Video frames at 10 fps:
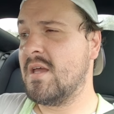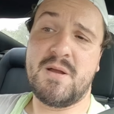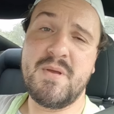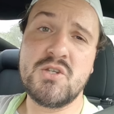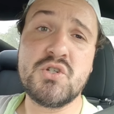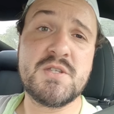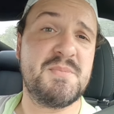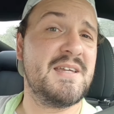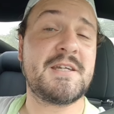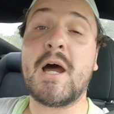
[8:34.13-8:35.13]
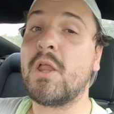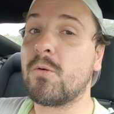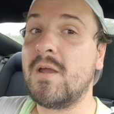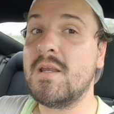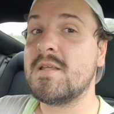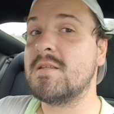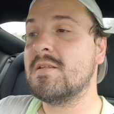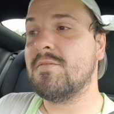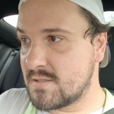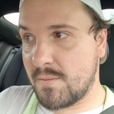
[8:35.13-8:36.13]
Some engines may tolerate it,
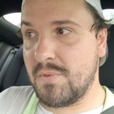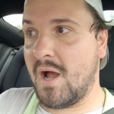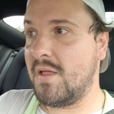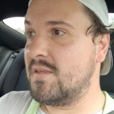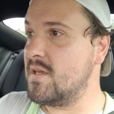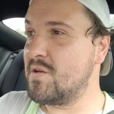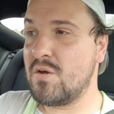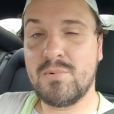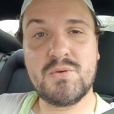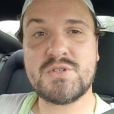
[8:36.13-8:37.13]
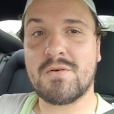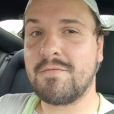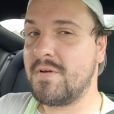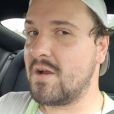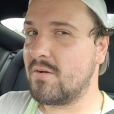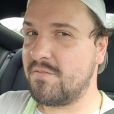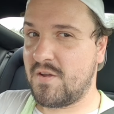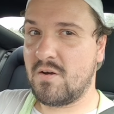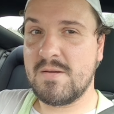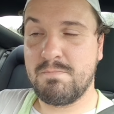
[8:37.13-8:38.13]
some not. The EcoBoosts are very,
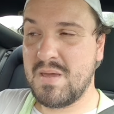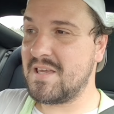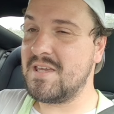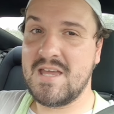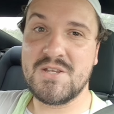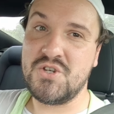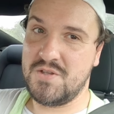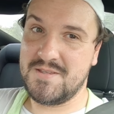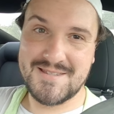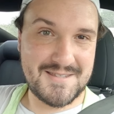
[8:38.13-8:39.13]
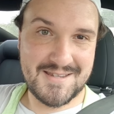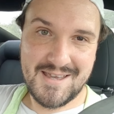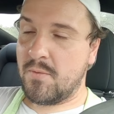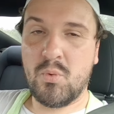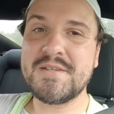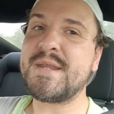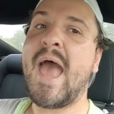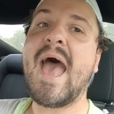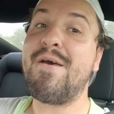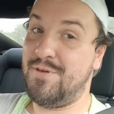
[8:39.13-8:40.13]
very picky engines. It wasn't
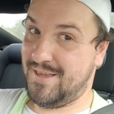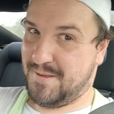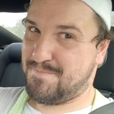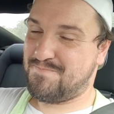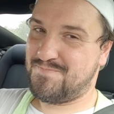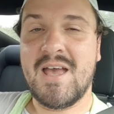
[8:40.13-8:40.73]
having it.